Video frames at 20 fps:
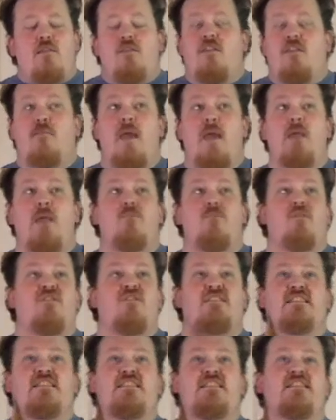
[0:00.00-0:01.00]
The man
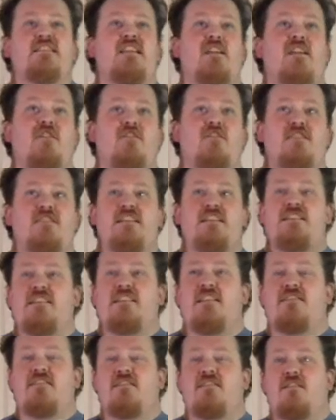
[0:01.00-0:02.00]
bursts into tears. He
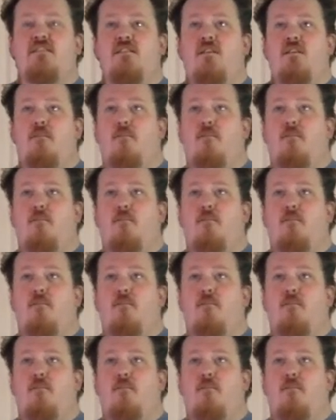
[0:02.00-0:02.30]
says,